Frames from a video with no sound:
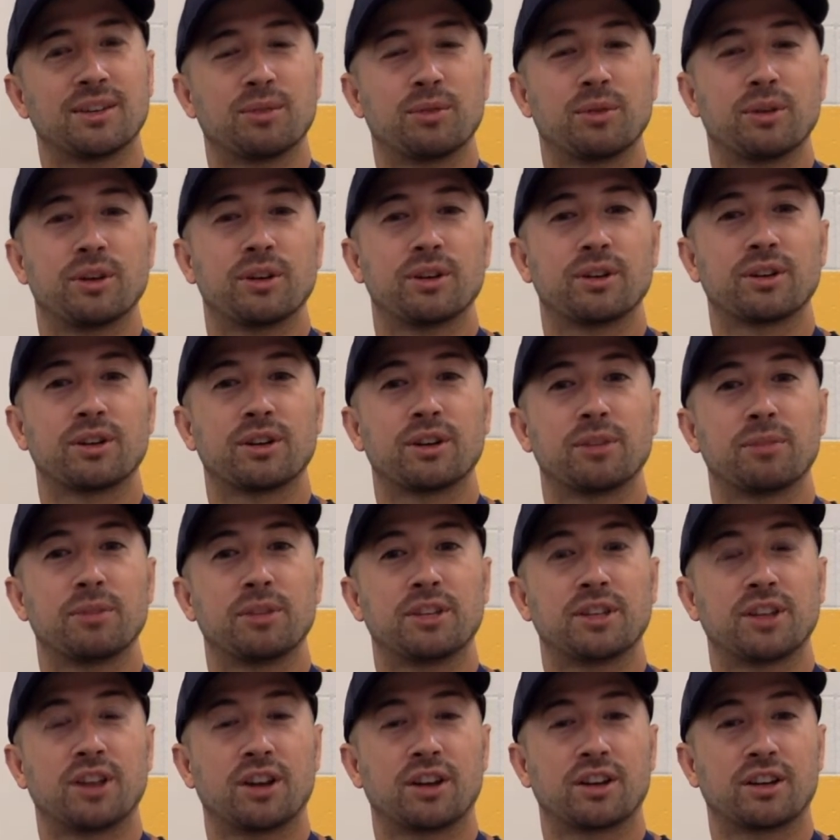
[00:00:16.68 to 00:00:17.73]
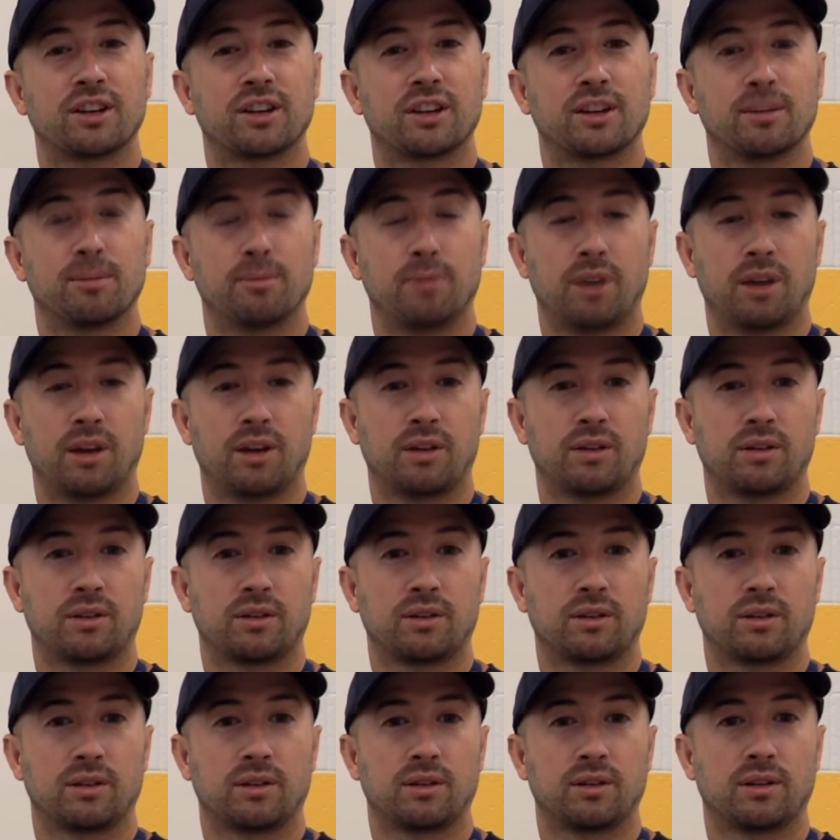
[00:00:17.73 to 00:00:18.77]
we are going to be talking about
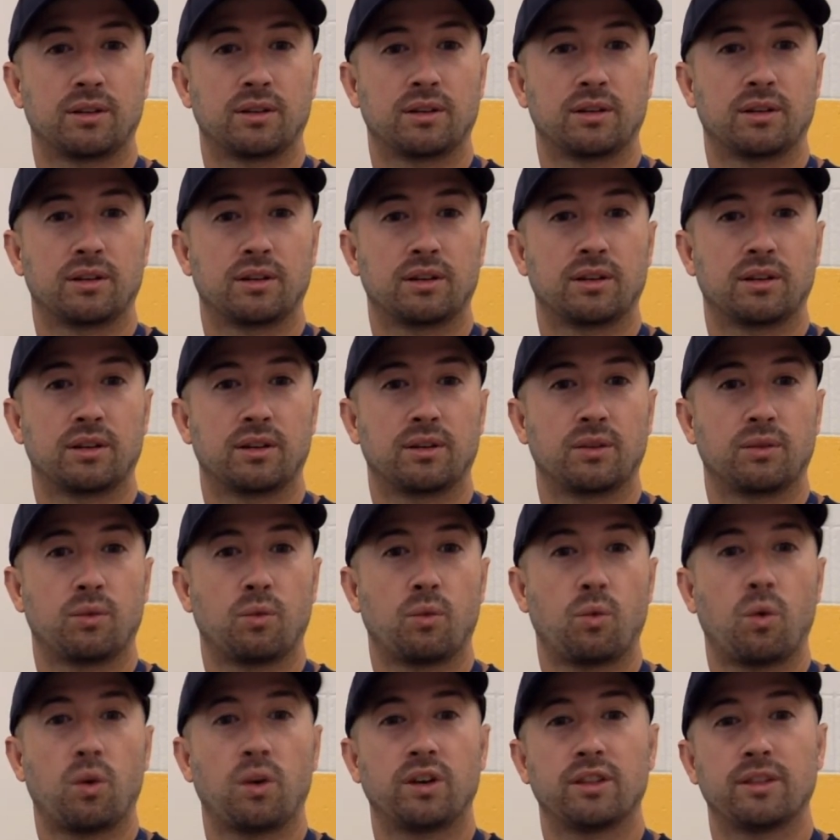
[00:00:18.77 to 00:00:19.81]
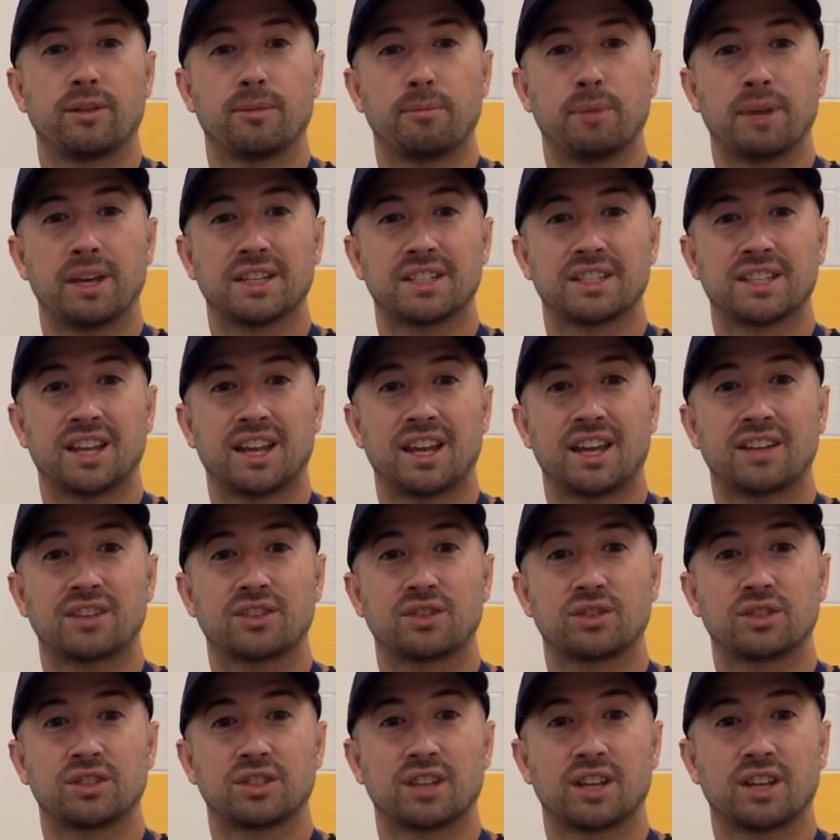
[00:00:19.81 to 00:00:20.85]
one of the best
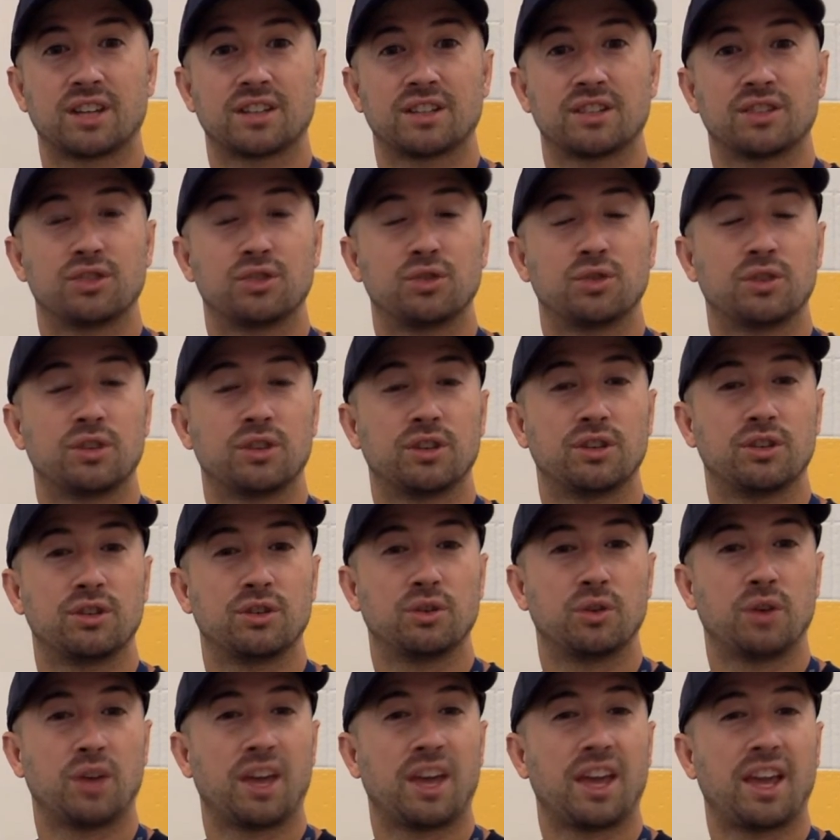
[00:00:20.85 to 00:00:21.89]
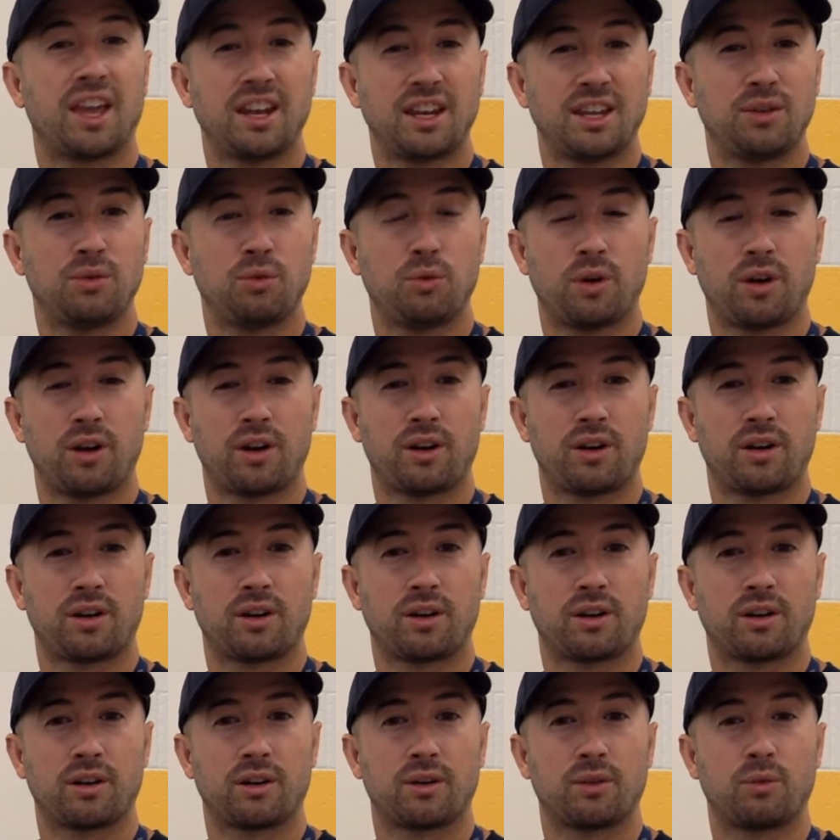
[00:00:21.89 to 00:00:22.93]
exercises you can do anywhere,
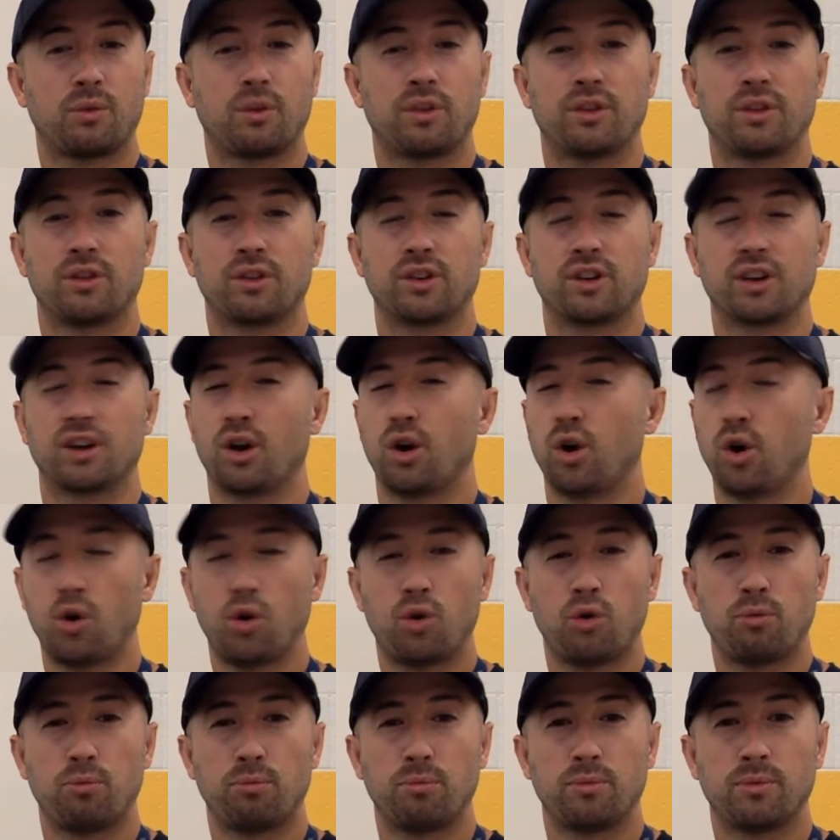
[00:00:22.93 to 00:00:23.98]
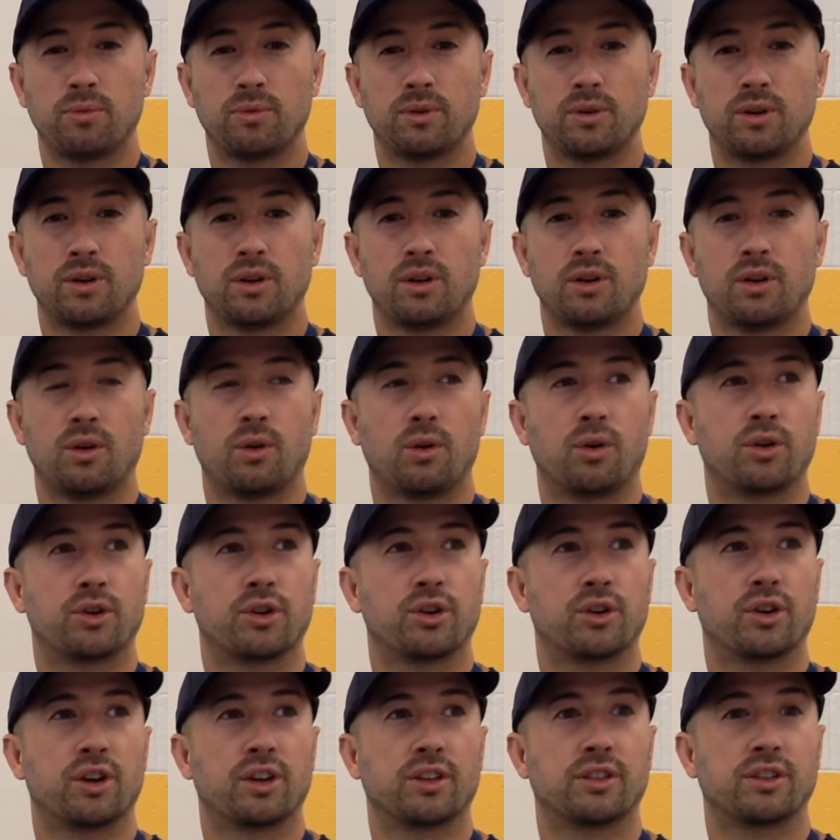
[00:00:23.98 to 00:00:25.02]
whether you're at home, or
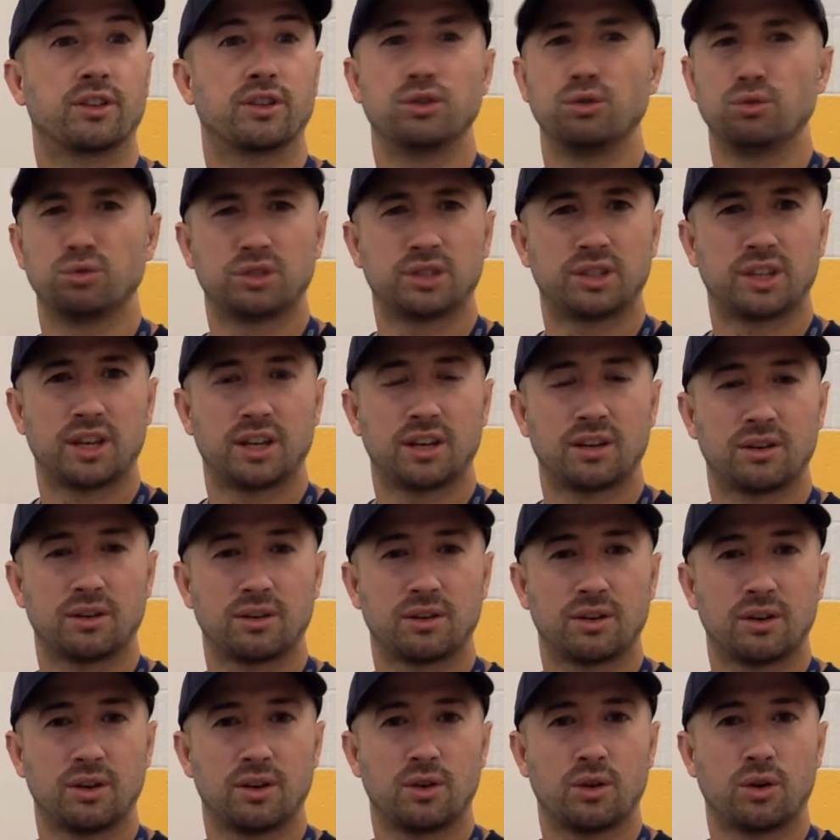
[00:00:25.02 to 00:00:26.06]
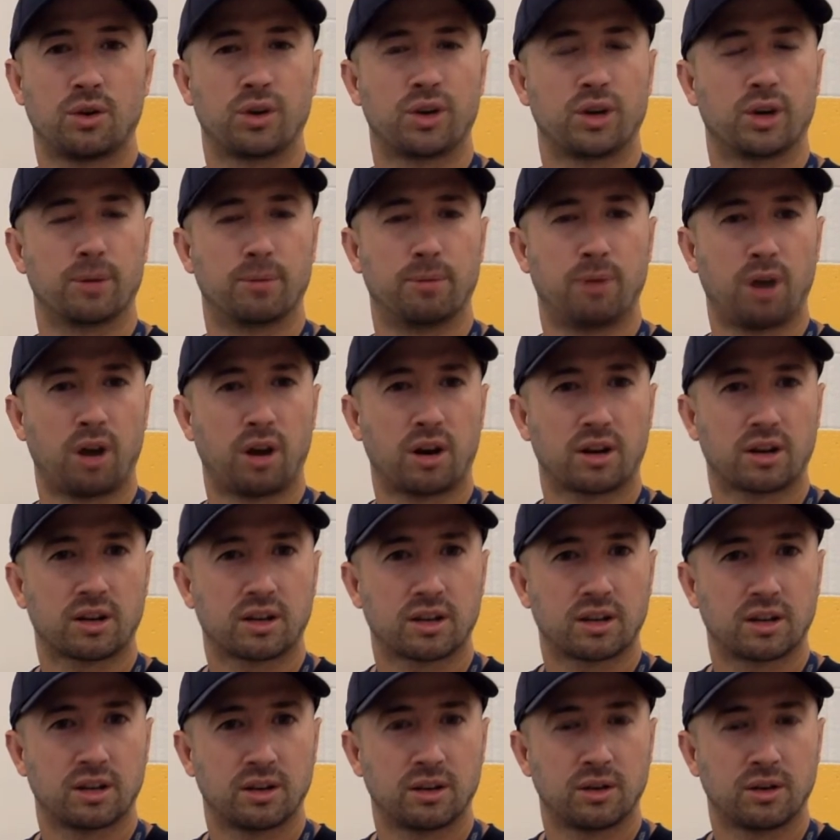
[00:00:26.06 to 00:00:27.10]
you're at the youth center, or you're at a park,
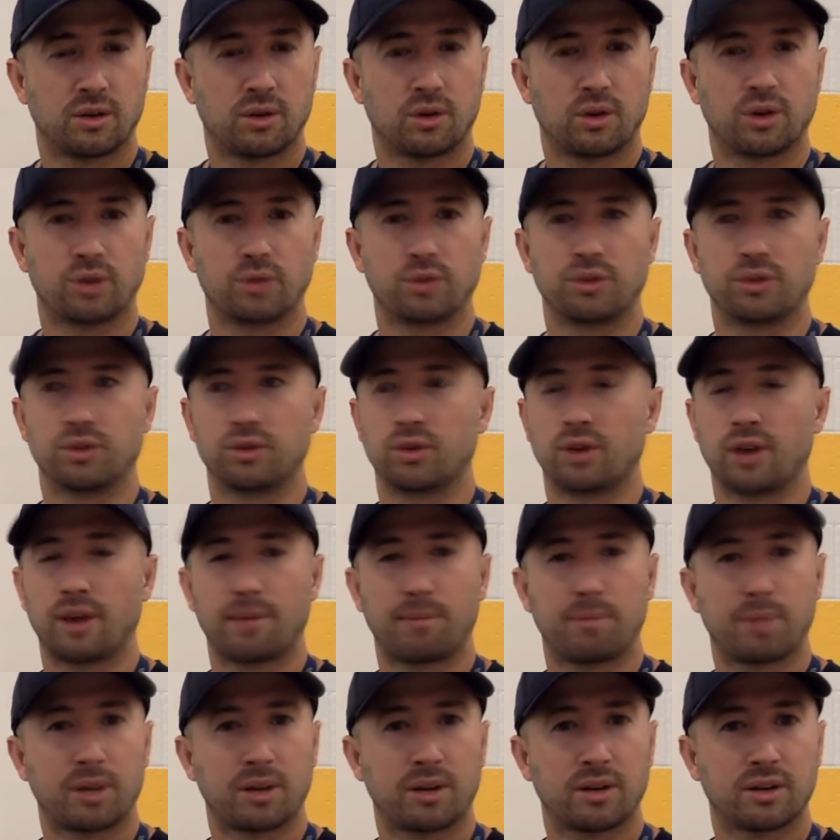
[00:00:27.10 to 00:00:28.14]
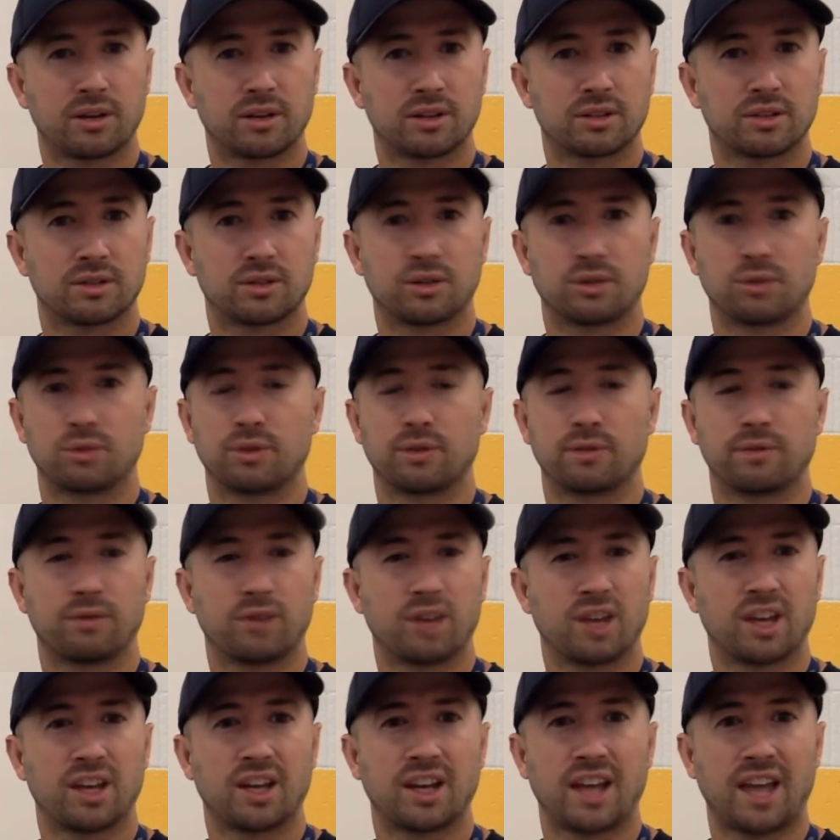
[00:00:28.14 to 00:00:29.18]
or you're with your grandparents, or you're with a
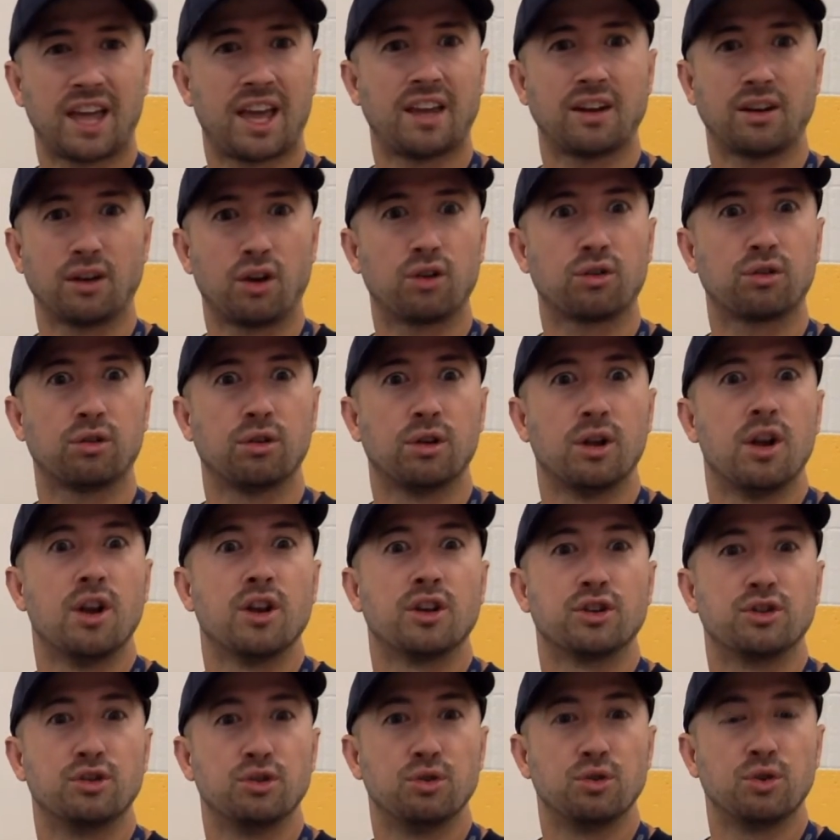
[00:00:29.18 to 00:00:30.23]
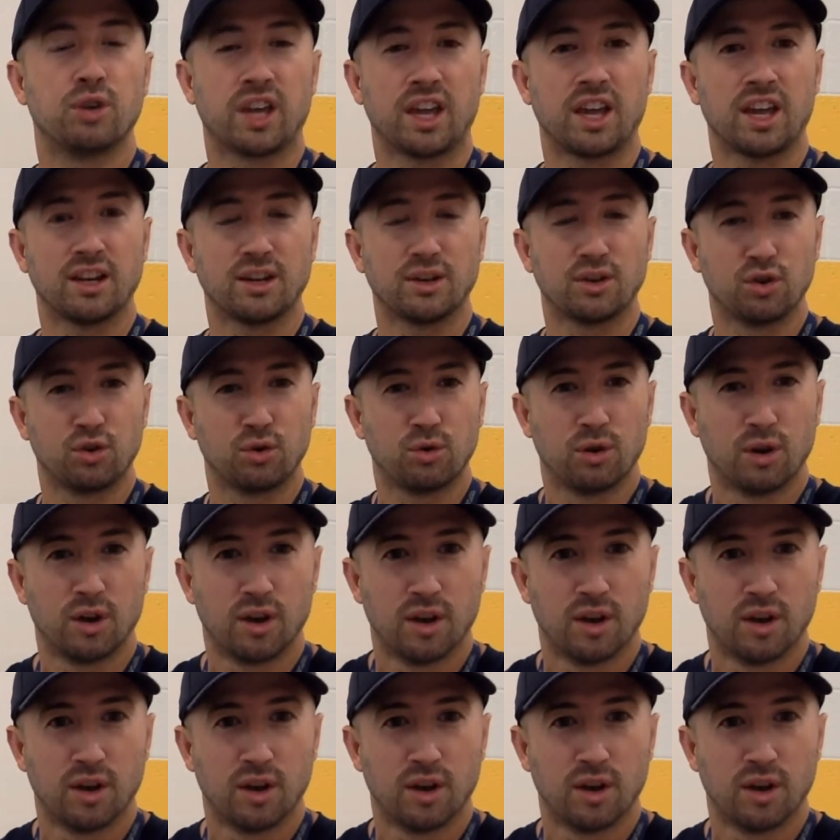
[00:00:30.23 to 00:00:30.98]
friend, aunt, uncle. You can do